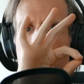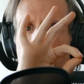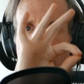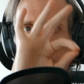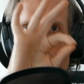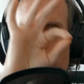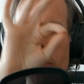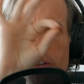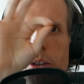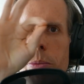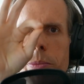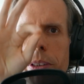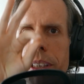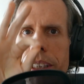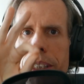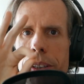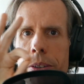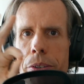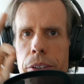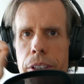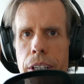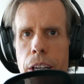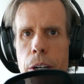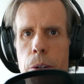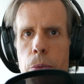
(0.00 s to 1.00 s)
normally you
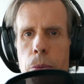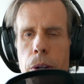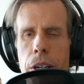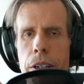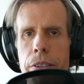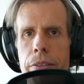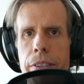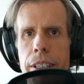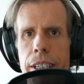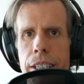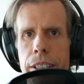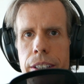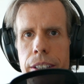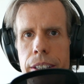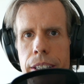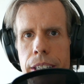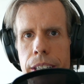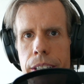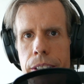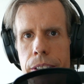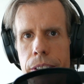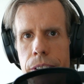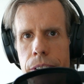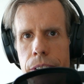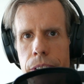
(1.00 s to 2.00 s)
send one of these
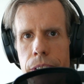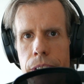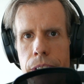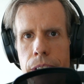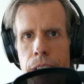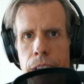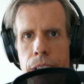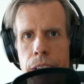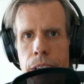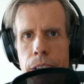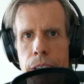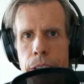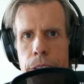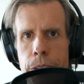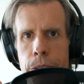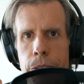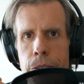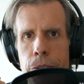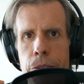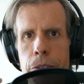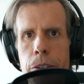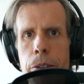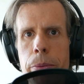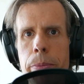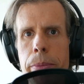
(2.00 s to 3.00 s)
things
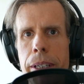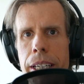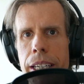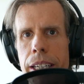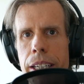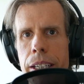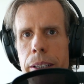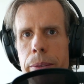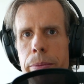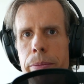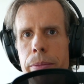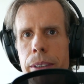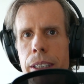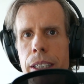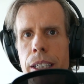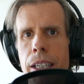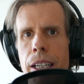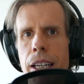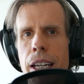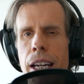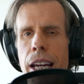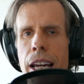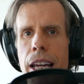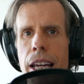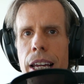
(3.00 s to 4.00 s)
through a medium,
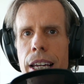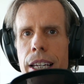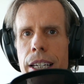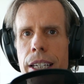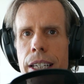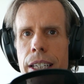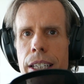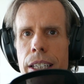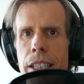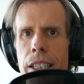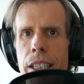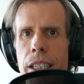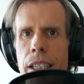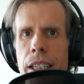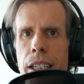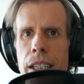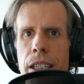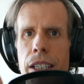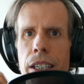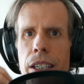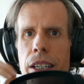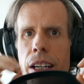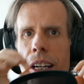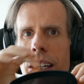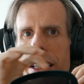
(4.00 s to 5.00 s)
and
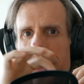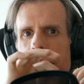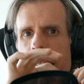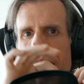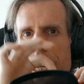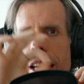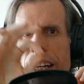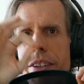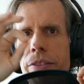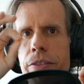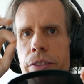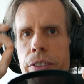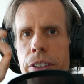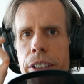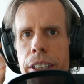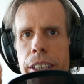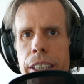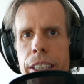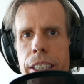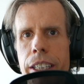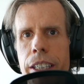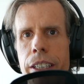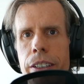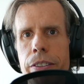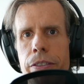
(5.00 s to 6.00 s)
not
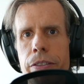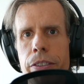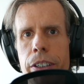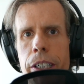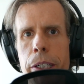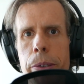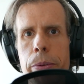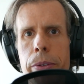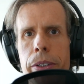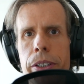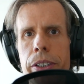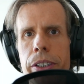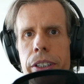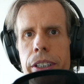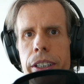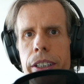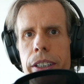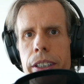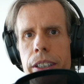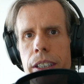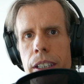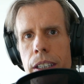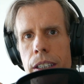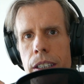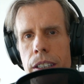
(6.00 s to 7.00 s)
every
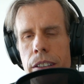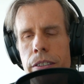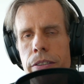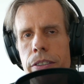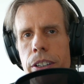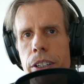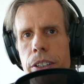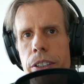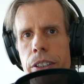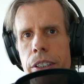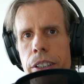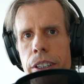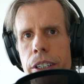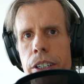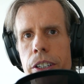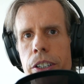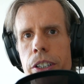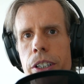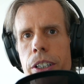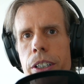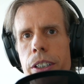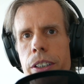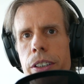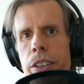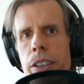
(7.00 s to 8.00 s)
frequency of
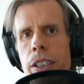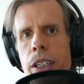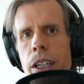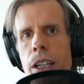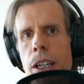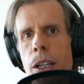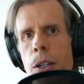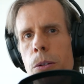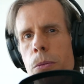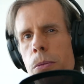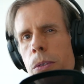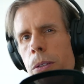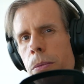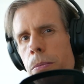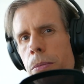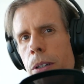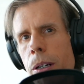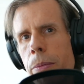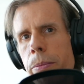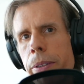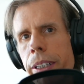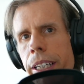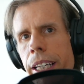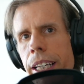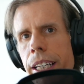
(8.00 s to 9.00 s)
oscillation will
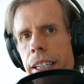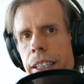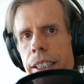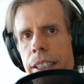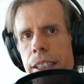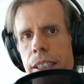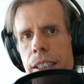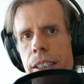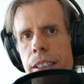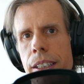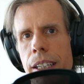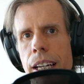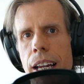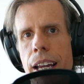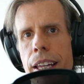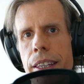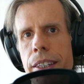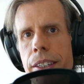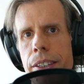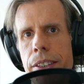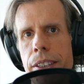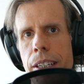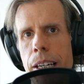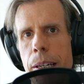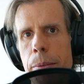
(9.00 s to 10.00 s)
propagate at
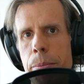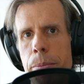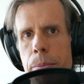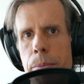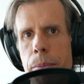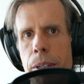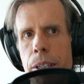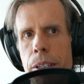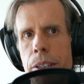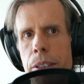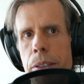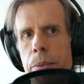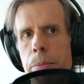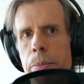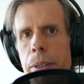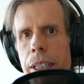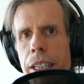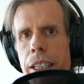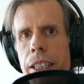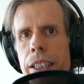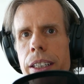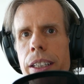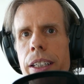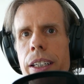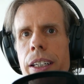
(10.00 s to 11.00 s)
the same
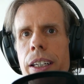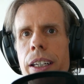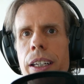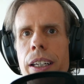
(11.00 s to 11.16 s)
speed.